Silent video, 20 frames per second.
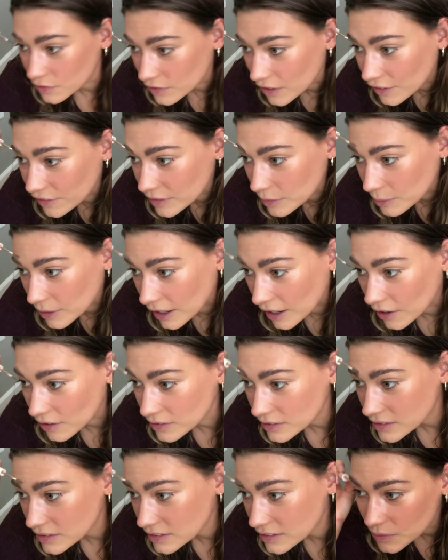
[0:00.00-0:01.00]
fluffy
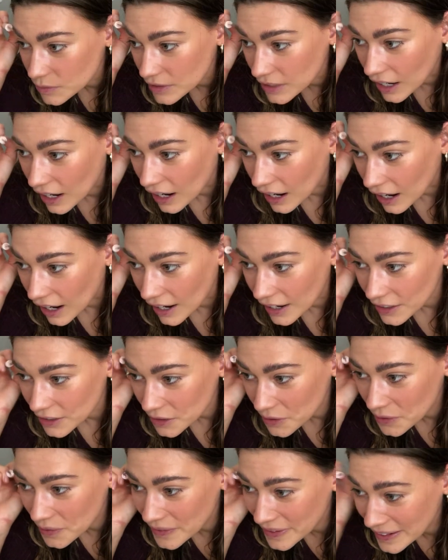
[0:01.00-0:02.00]
brows. When I do
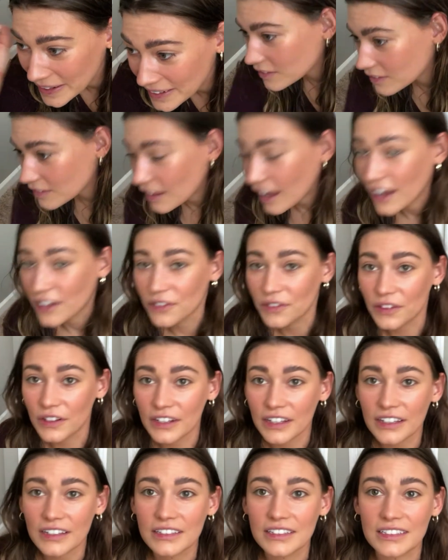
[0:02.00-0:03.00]
it, I
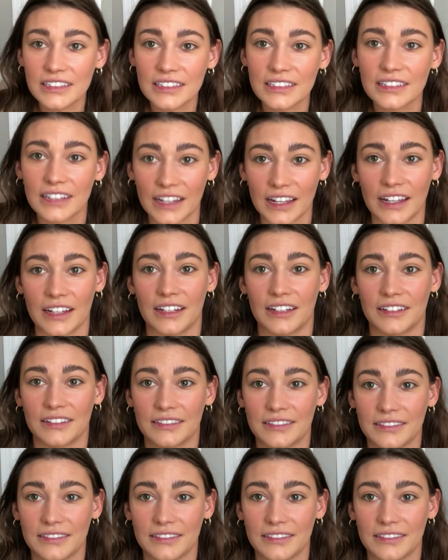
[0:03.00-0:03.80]
look insane.